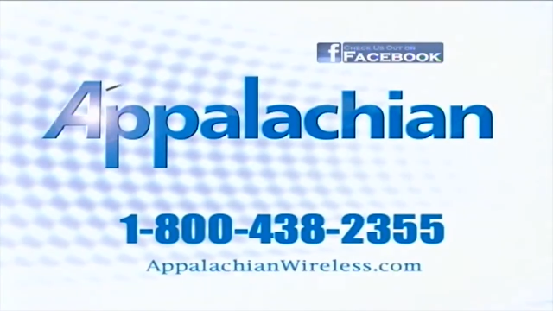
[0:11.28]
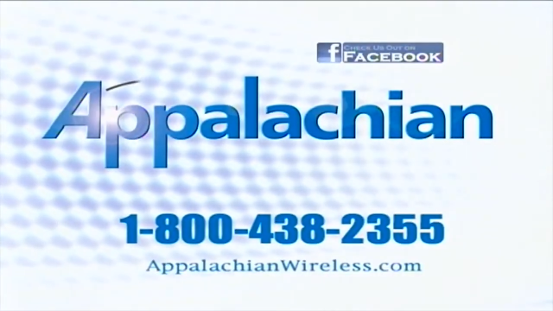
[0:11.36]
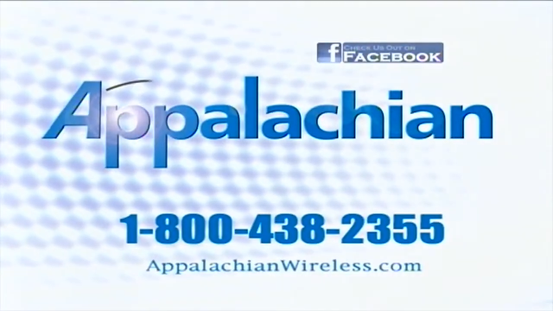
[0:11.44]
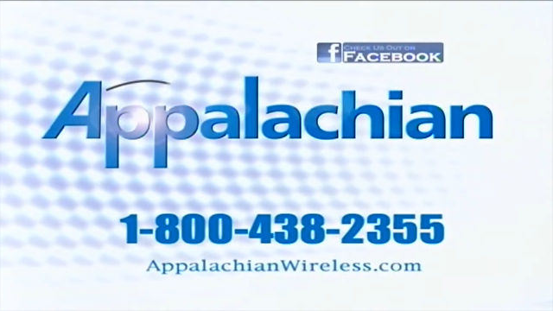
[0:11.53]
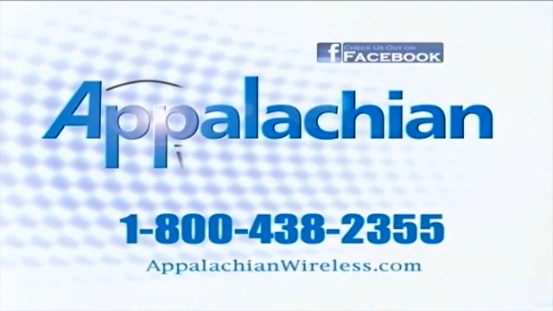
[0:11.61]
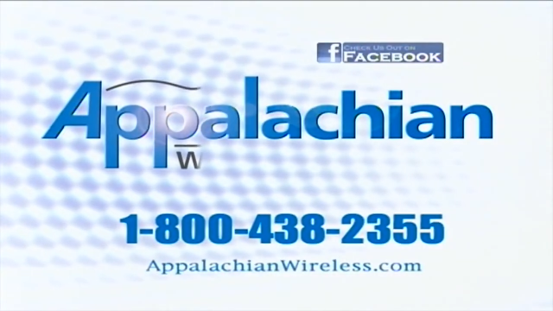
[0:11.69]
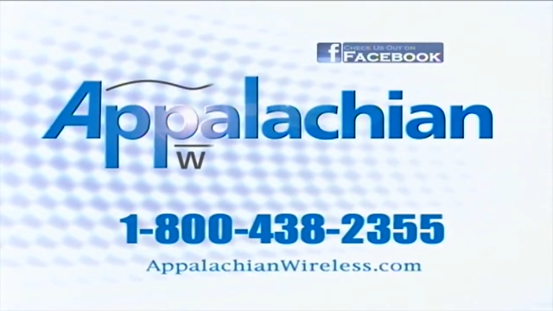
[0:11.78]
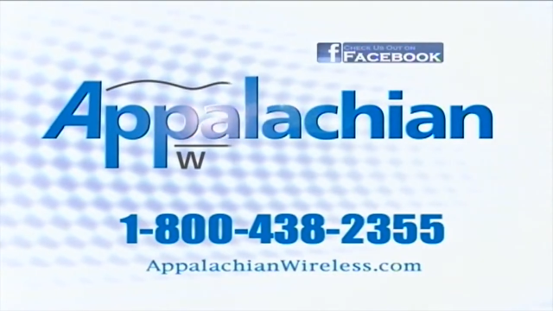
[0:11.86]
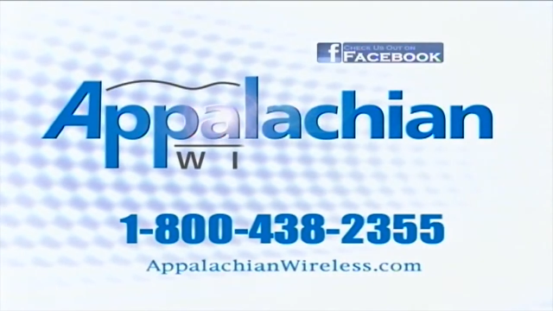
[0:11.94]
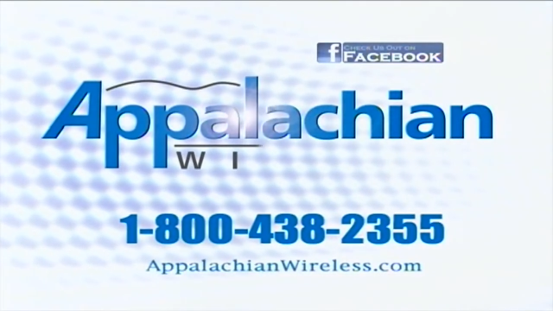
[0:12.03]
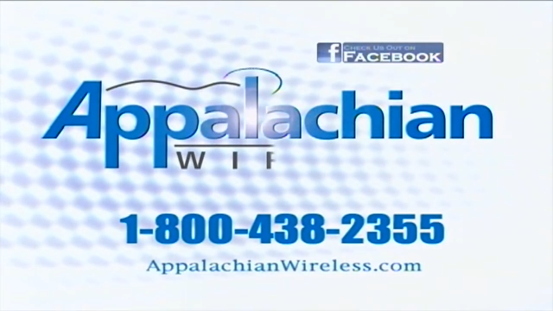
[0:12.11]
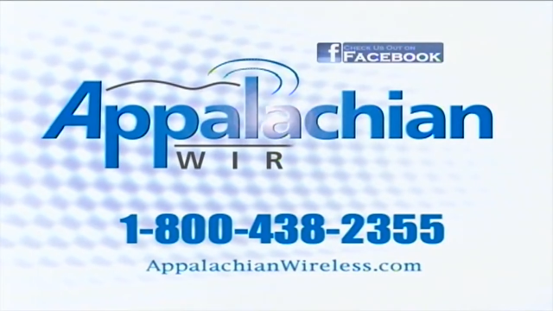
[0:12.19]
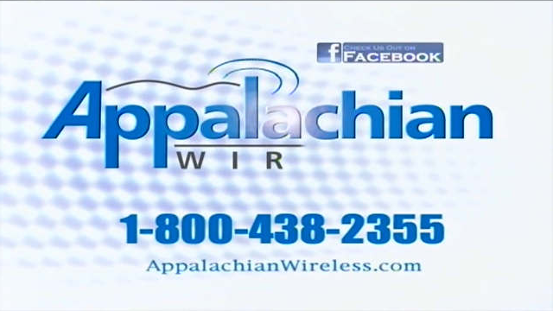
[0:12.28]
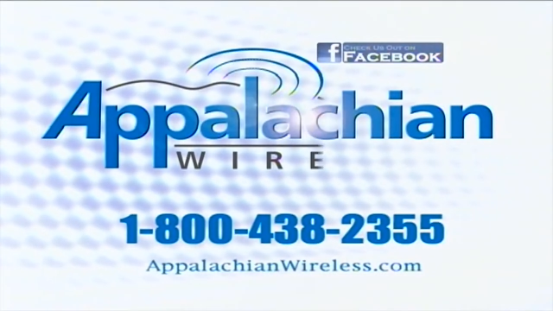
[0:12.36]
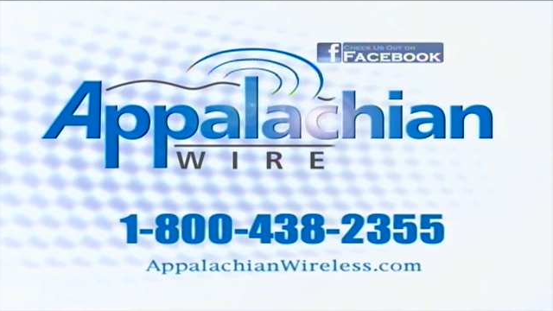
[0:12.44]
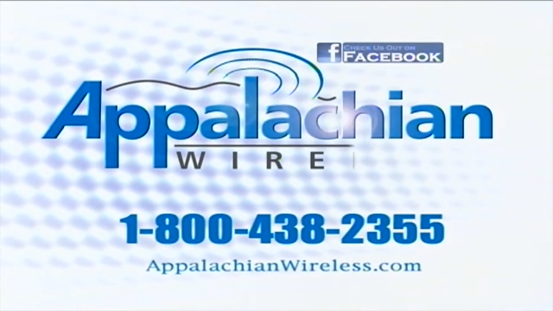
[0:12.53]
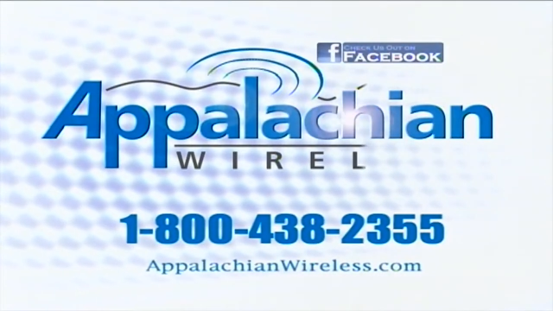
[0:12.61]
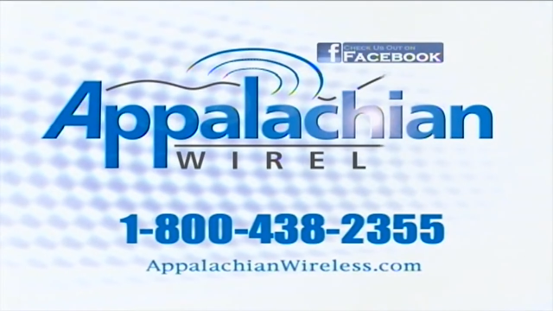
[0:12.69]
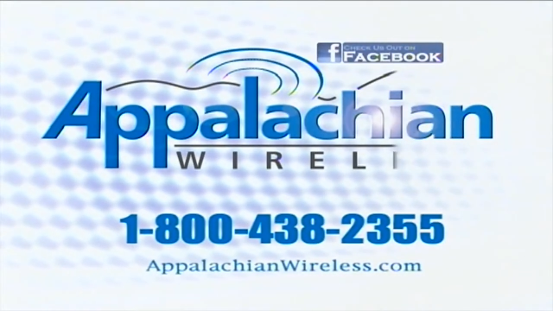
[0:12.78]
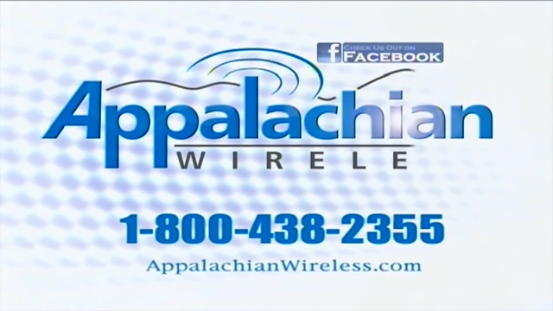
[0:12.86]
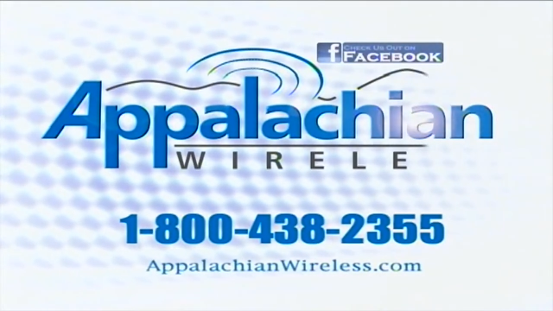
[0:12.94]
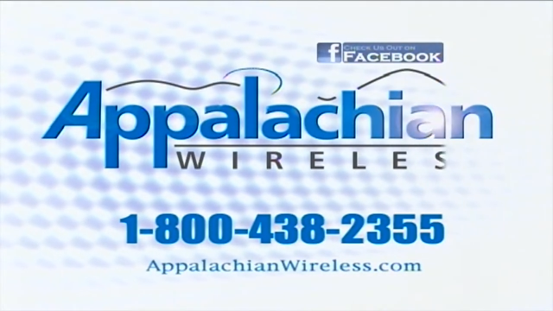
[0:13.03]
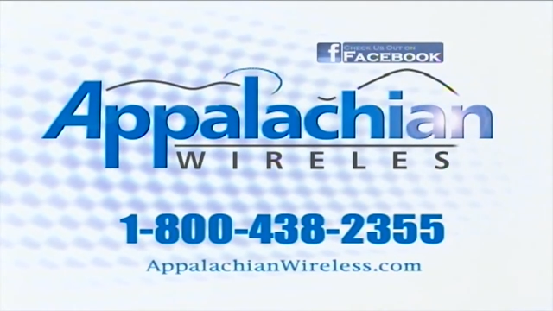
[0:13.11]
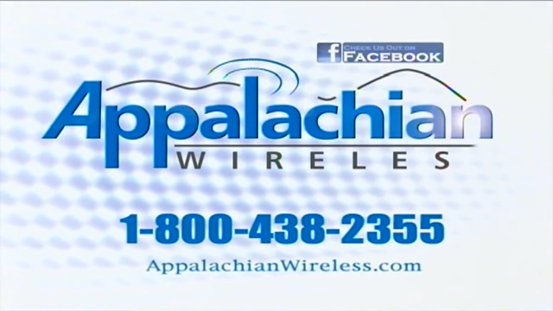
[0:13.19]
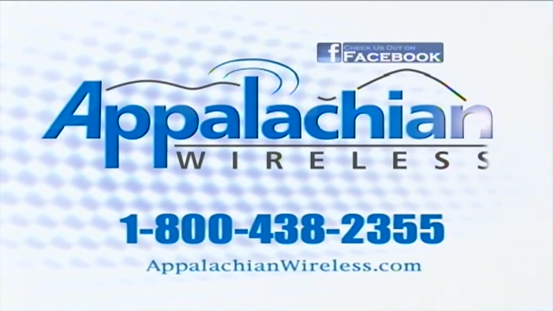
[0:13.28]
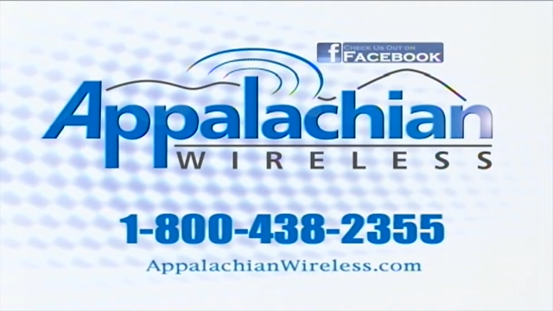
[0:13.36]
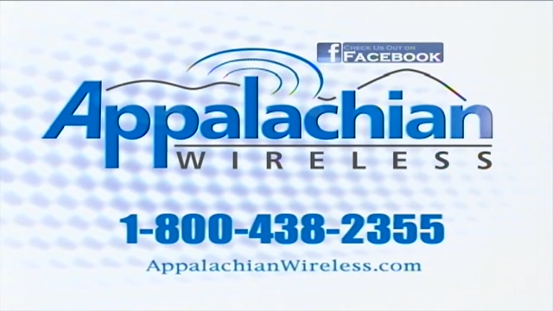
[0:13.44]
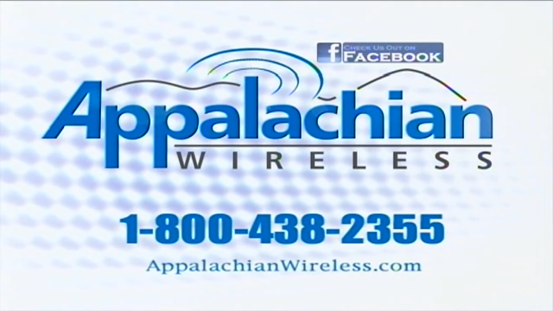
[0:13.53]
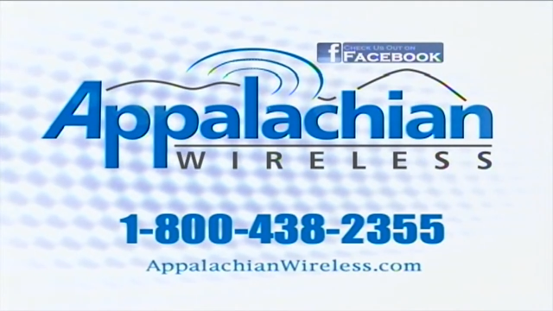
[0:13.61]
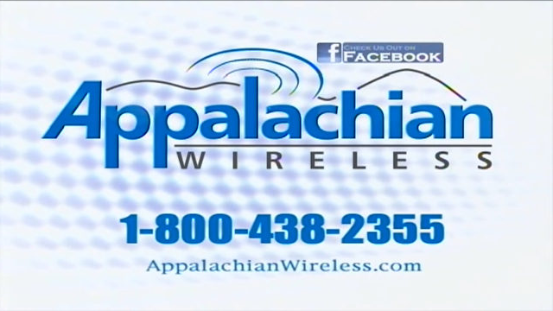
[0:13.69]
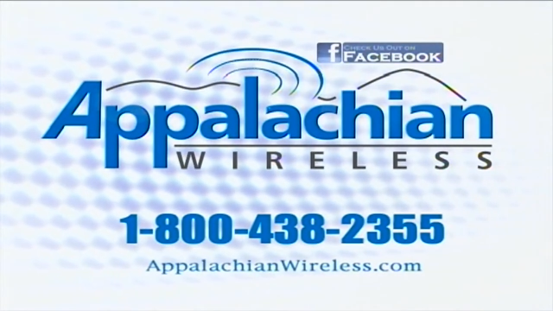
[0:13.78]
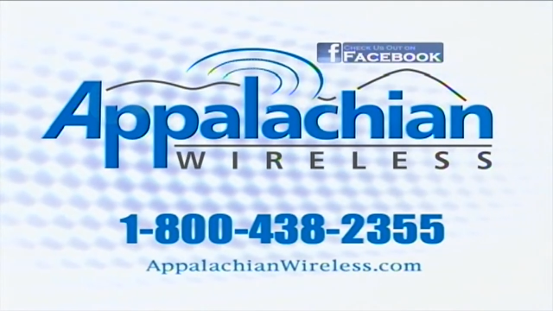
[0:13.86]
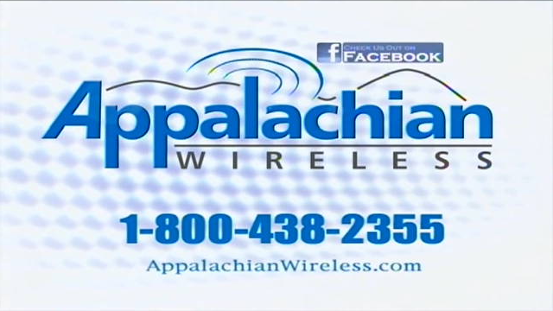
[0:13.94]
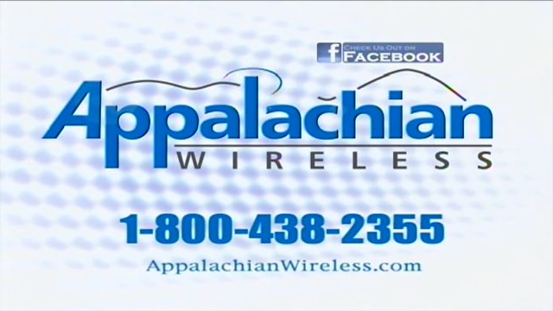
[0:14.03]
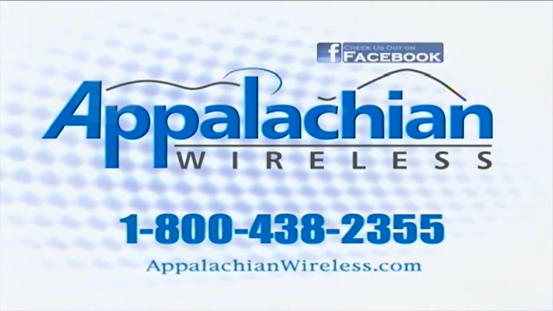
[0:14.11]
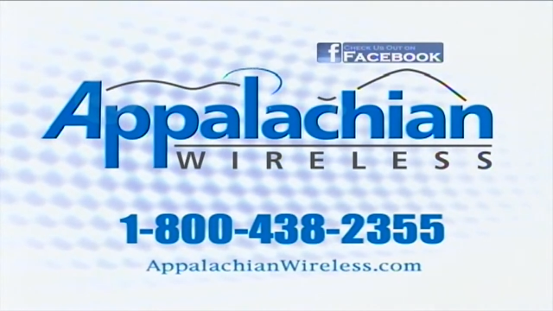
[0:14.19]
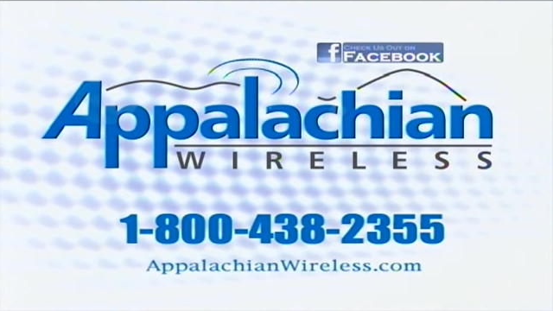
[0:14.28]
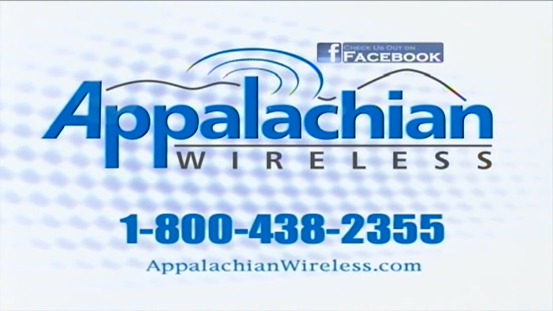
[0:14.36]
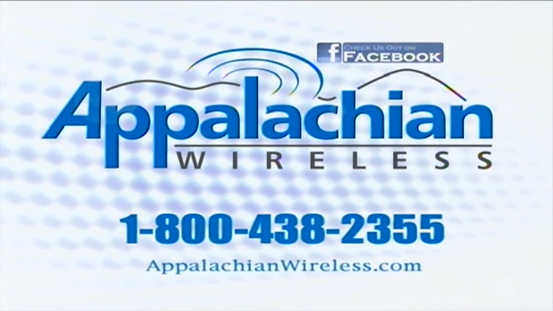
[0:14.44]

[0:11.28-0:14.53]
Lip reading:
No face is visible, so there are no lips to read.